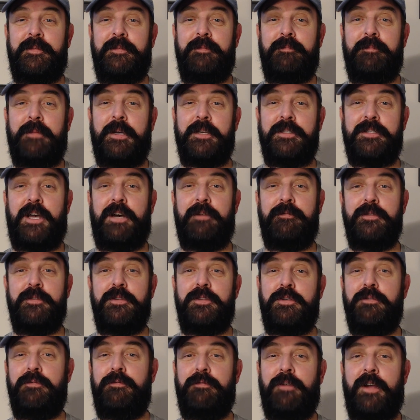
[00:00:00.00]
myself and
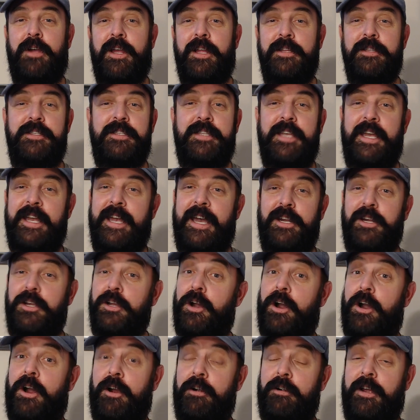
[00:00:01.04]
two friends, they had a
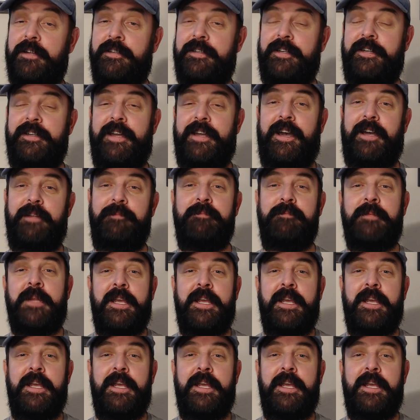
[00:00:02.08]
car. I did not.